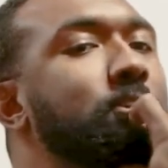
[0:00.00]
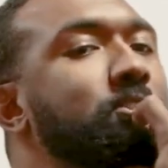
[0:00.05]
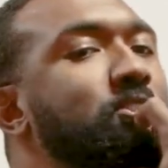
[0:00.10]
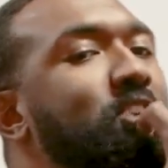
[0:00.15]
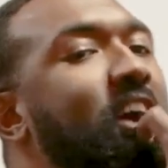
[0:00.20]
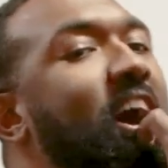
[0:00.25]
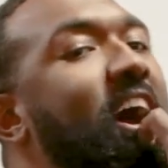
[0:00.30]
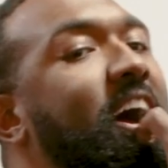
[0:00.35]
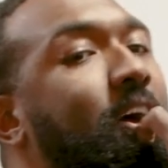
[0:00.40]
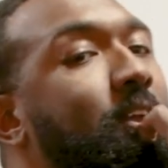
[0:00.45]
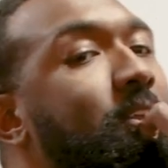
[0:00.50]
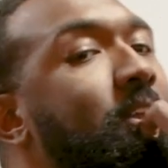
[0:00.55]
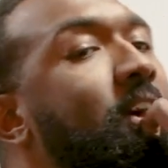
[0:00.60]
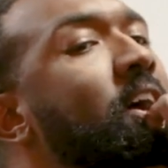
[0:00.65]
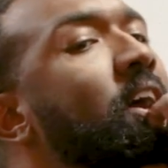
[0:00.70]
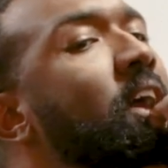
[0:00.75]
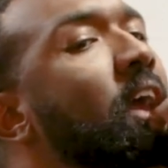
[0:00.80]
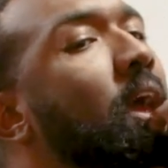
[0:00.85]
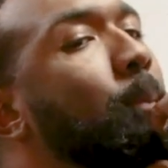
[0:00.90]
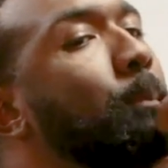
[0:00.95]
child
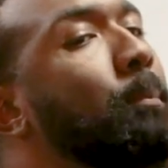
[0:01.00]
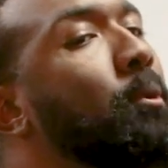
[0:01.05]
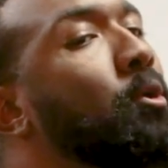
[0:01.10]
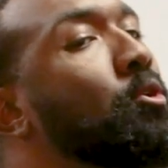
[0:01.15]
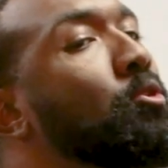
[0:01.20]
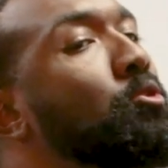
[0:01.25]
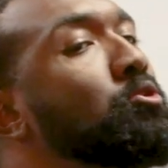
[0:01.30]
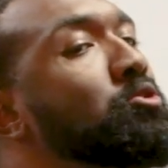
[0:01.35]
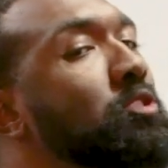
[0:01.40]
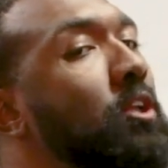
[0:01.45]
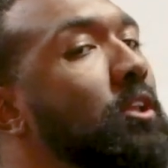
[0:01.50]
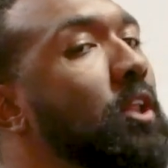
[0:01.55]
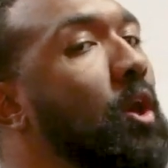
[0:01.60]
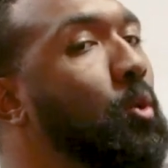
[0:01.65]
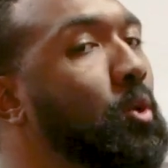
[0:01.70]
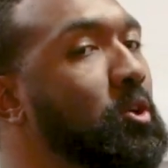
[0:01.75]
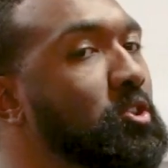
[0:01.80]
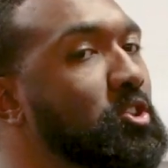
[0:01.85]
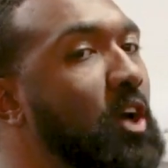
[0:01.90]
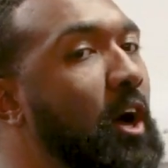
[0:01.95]
and pulls the
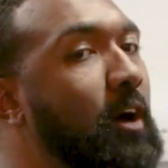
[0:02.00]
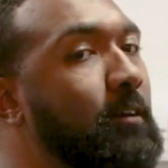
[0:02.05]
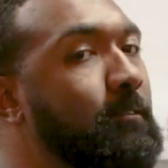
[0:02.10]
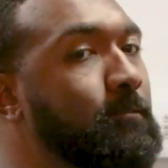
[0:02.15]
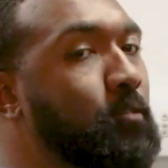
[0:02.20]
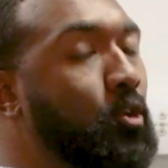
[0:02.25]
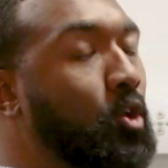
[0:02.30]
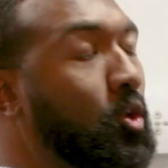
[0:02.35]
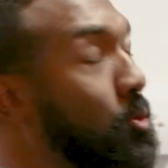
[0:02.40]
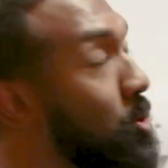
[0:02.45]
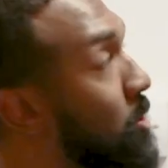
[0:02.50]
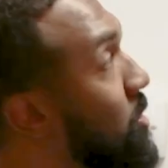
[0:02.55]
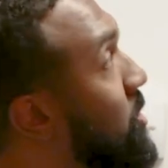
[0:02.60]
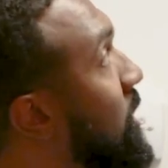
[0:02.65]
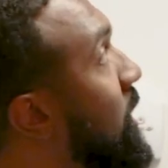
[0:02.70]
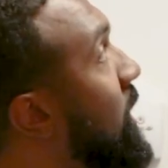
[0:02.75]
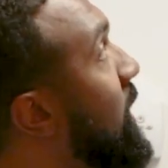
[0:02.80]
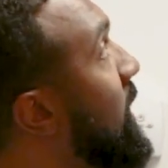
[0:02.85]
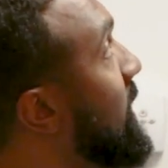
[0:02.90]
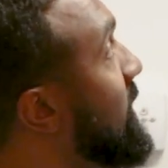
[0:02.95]
lower jaw forward,
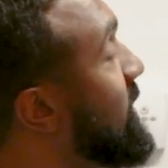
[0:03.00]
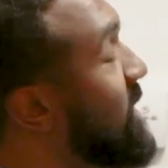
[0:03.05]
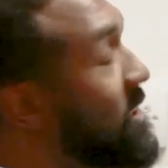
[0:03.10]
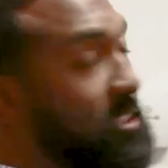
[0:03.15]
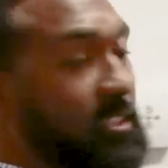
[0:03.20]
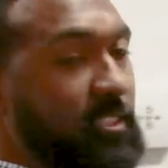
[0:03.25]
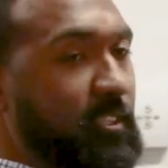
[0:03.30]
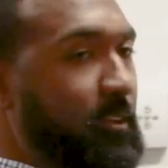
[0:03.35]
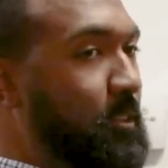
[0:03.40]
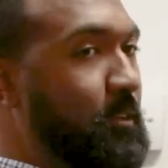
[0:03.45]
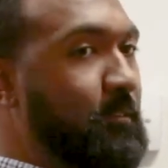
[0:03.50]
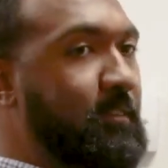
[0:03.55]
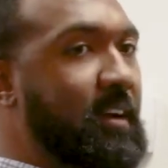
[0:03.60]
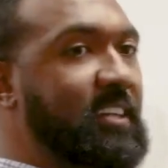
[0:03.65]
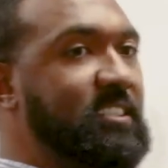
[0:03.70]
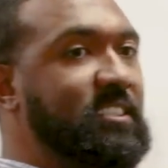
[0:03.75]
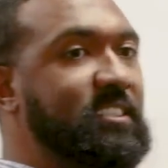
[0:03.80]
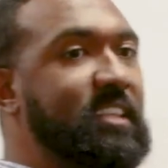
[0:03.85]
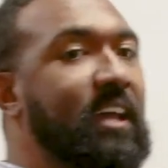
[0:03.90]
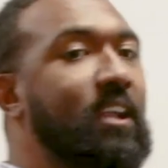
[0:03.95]
this is a
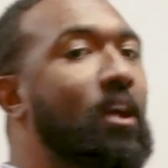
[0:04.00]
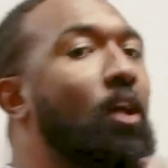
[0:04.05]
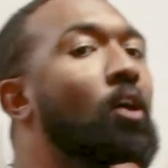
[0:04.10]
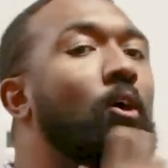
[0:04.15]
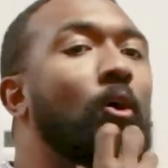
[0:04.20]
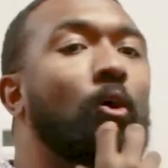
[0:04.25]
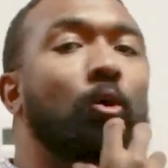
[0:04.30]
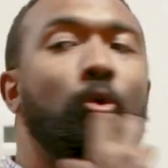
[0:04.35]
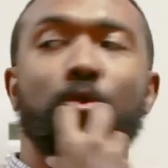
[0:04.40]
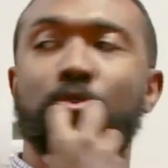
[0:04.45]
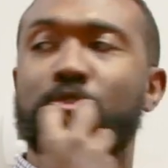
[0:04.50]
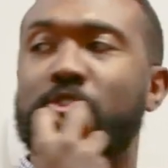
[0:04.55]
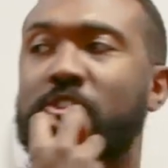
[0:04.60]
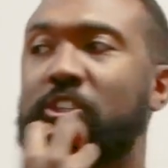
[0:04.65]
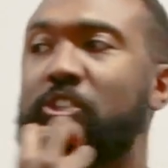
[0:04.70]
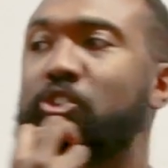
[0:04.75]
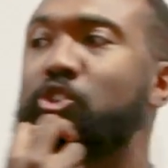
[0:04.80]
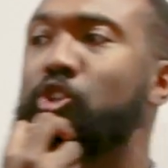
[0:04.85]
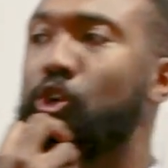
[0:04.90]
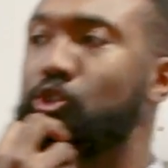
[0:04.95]
device that holds
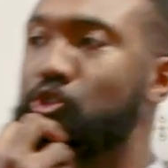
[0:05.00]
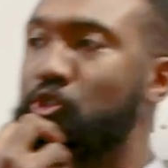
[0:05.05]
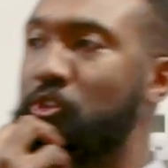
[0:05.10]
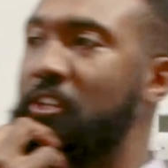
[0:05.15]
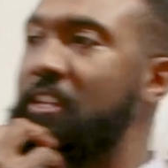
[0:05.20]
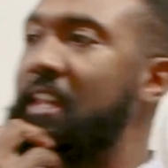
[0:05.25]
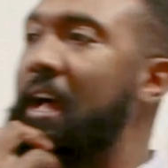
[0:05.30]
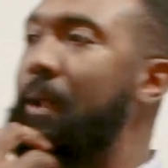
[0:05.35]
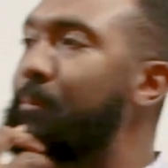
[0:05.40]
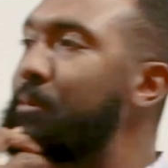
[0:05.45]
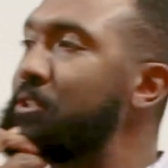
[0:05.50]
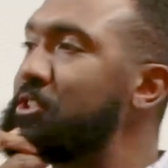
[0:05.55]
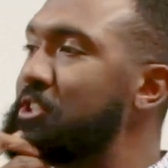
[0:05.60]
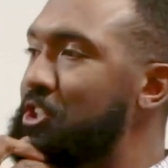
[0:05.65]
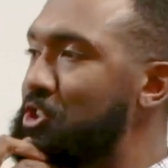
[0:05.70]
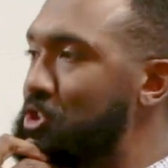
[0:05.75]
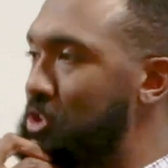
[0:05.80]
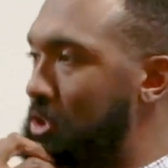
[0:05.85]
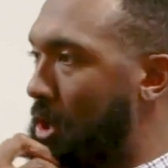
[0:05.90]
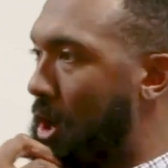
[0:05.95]
the children in that
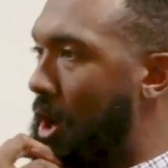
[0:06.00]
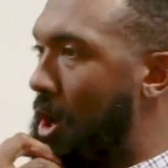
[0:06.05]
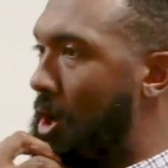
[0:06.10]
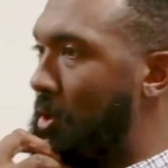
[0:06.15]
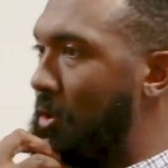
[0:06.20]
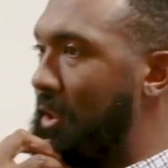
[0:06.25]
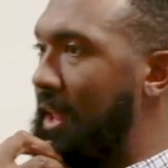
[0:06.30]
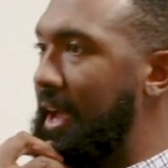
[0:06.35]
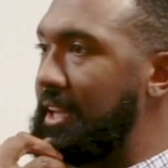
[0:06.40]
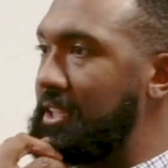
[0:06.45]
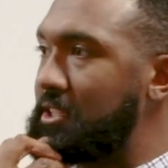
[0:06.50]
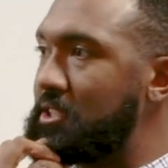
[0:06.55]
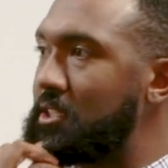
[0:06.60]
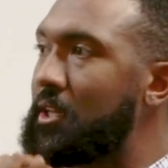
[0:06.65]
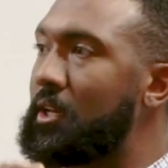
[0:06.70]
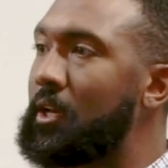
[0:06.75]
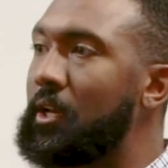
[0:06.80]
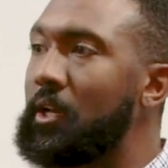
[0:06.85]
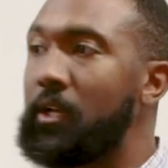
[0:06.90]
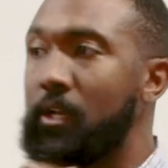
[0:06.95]
position all night.
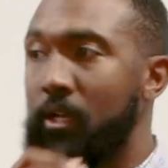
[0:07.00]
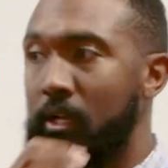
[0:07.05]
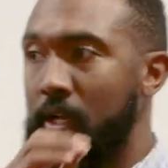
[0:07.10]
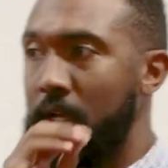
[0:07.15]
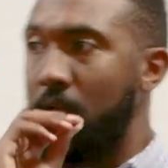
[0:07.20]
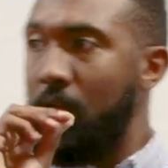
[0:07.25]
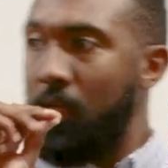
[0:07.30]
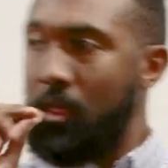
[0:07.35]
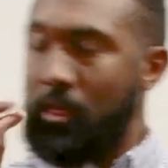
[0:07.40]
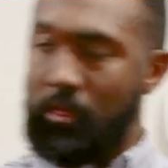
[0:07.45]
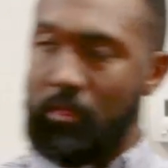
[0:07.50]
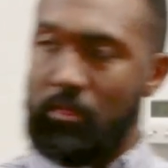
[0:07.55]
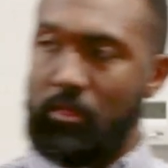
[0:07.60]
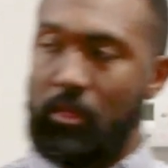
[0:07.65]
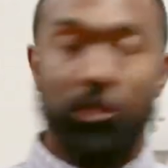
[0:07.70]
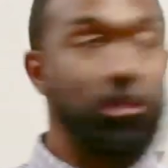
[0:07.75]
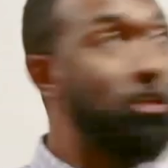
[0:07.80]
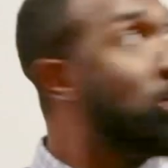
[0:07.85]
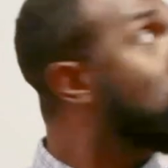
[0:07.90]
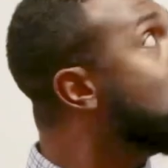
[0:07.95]
The
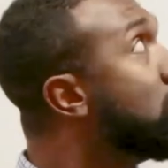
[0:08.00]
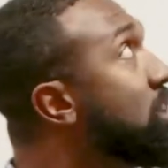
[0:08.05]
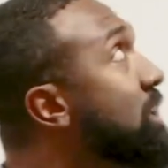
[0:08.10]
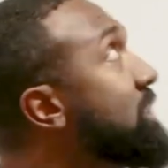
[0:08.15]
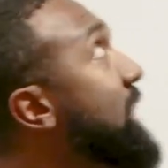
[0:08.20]
third thing